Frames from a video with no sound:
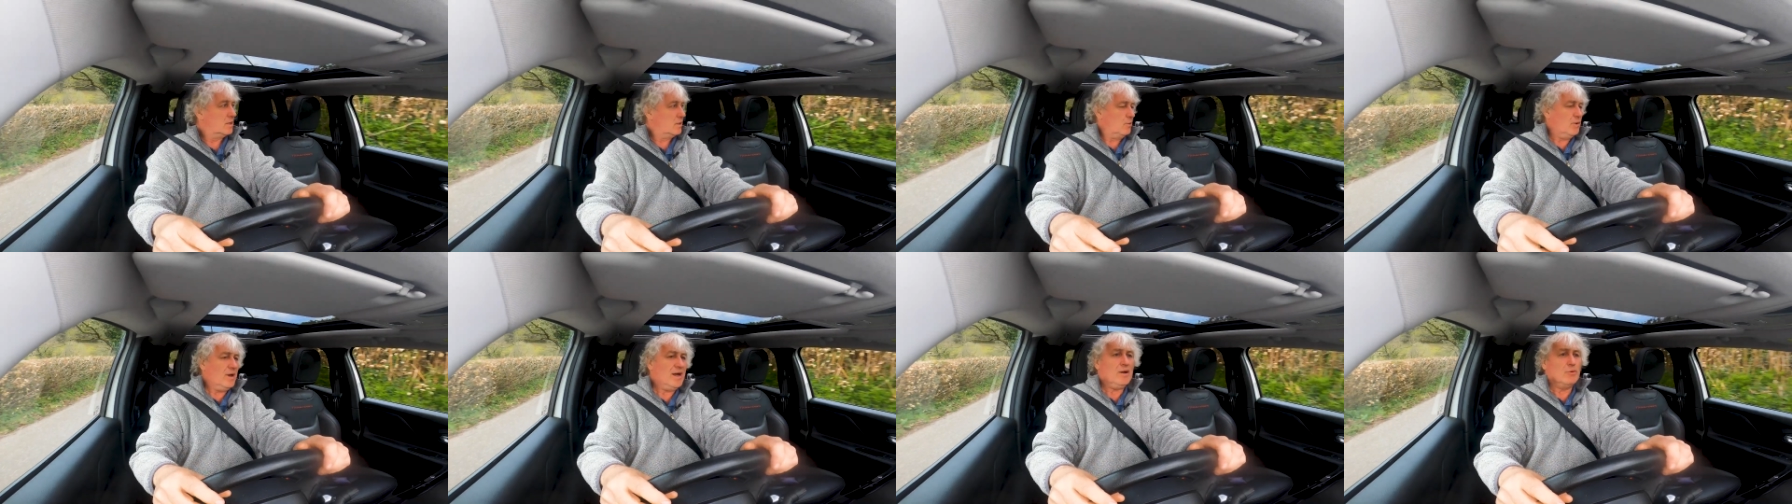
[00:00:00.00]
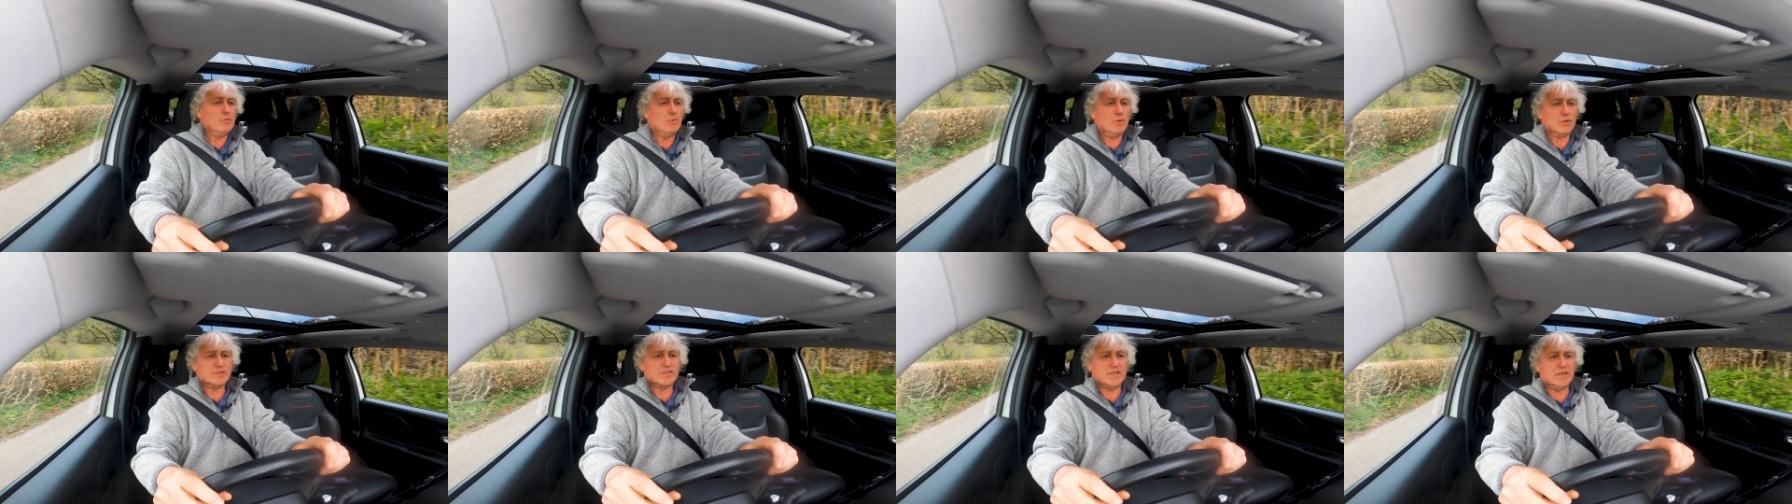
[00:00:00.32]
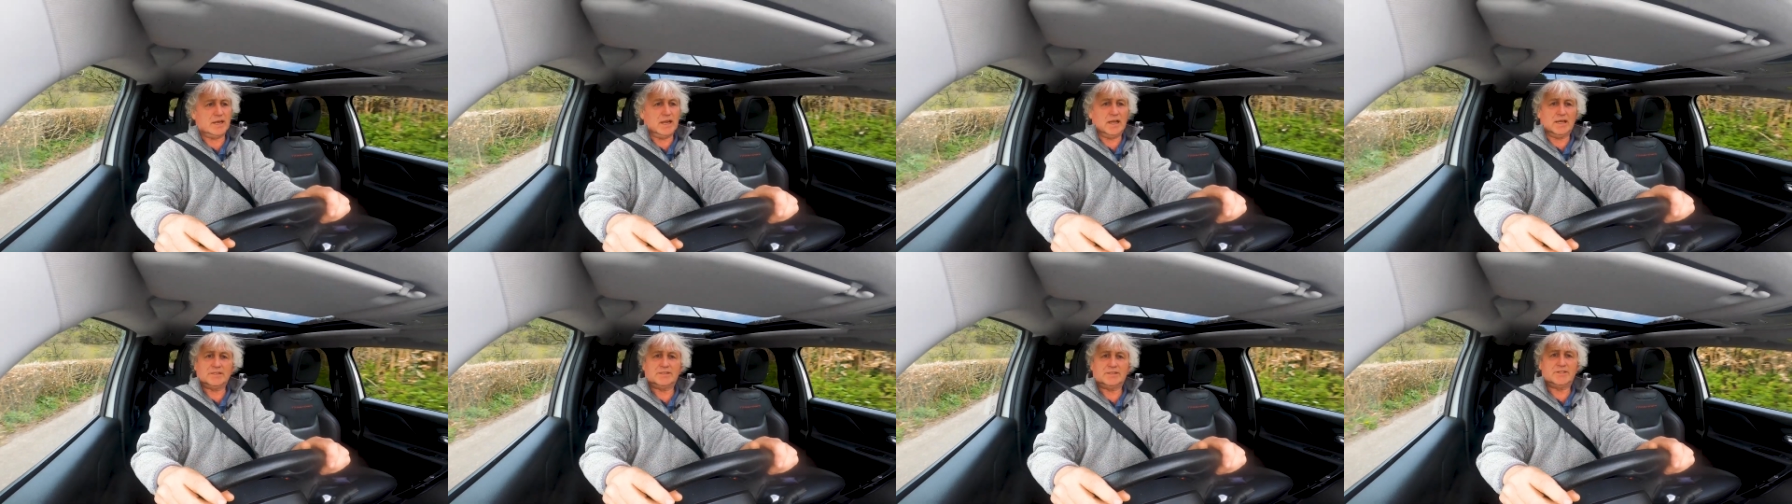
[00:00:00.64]
Well, what's
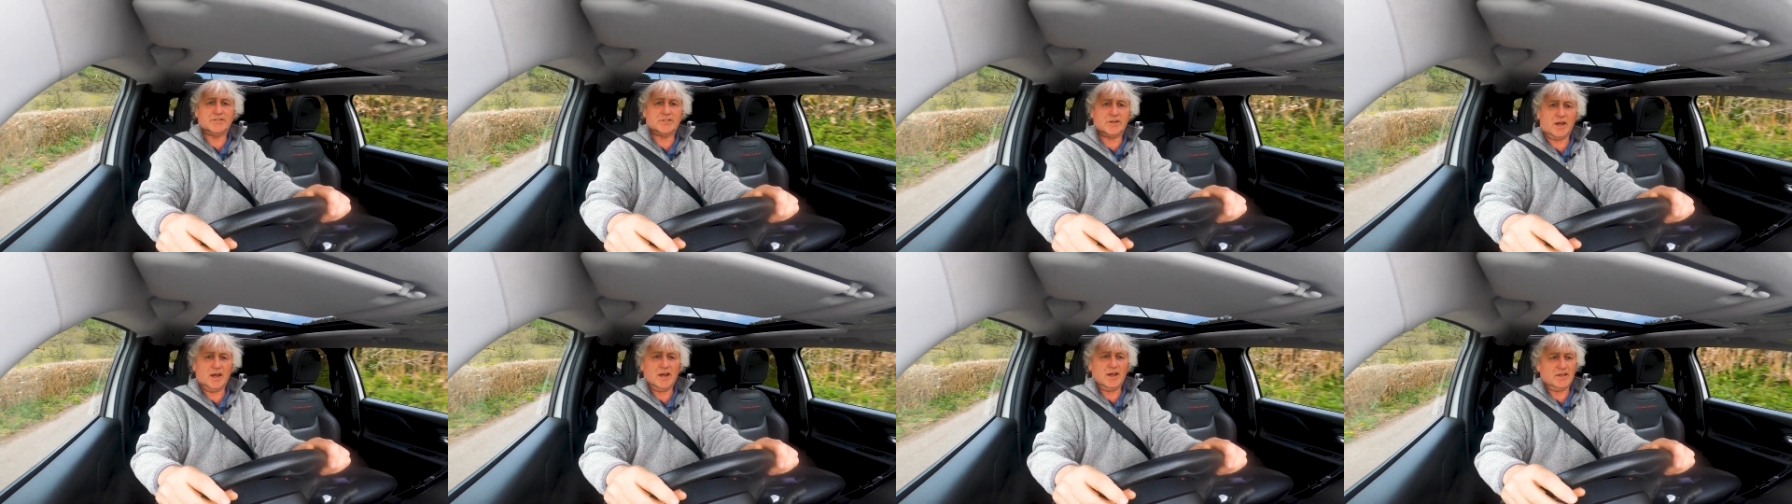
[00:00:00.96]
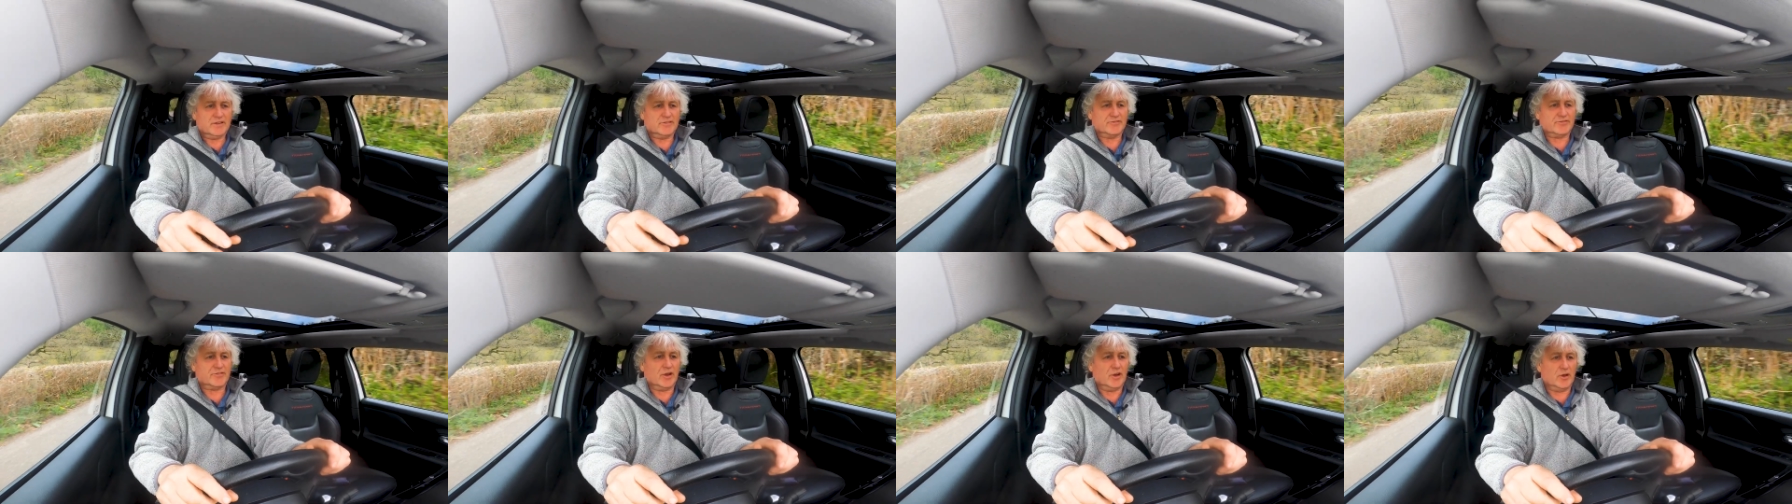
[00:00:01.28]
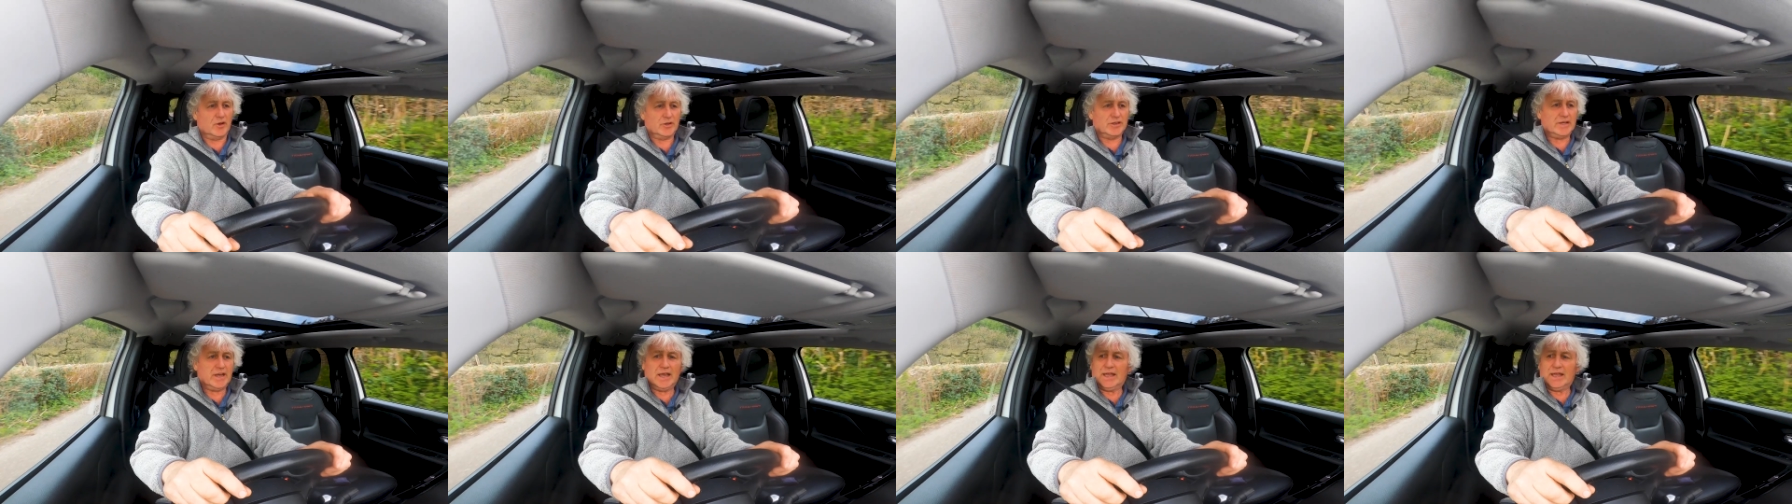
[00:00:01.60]
it like to drive
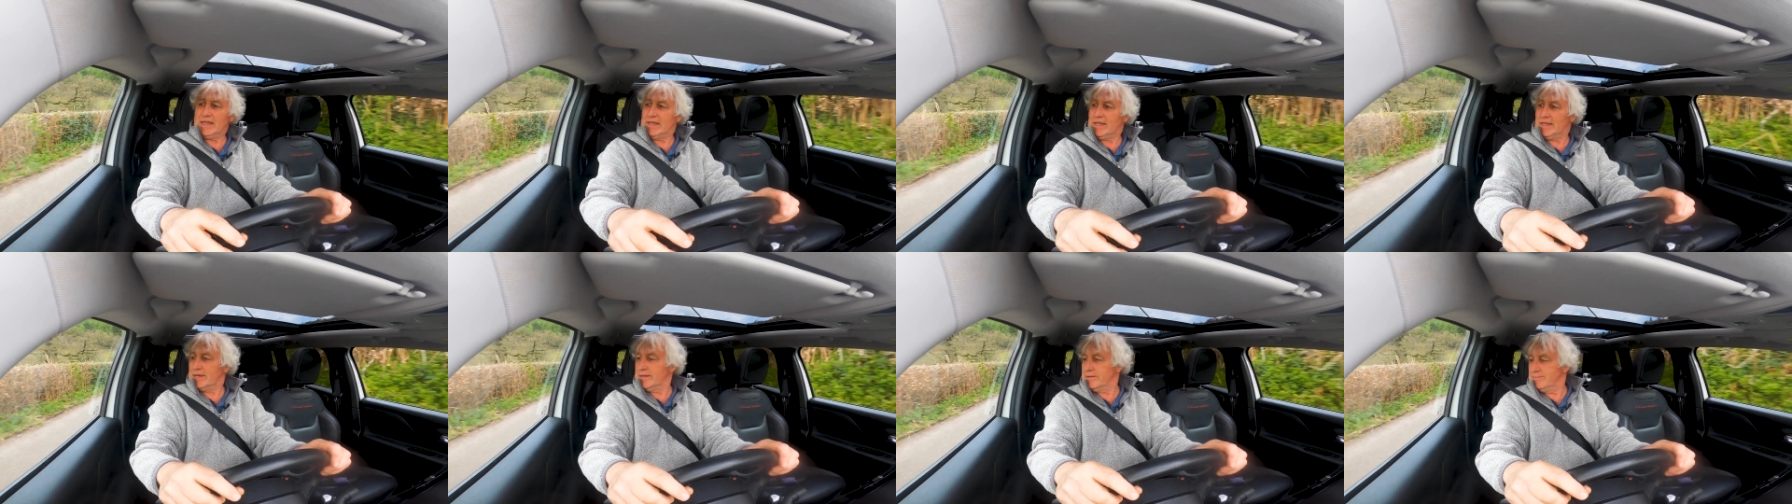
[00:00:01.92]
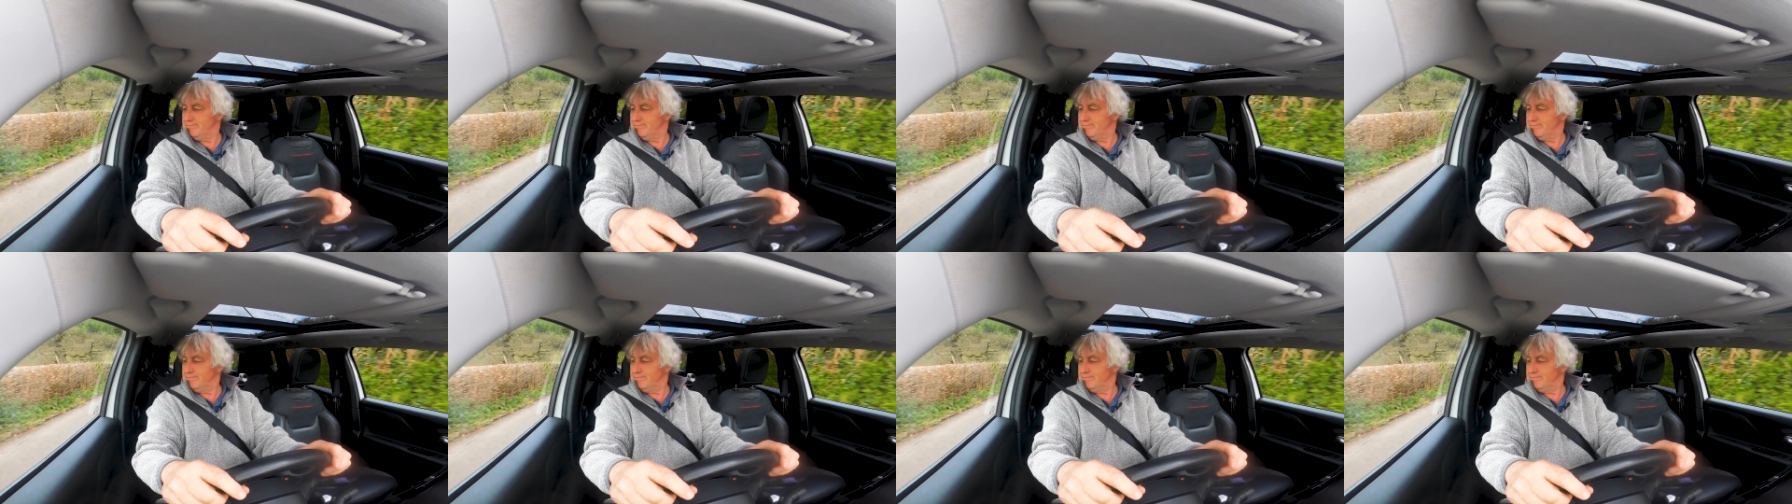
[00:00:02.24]
on a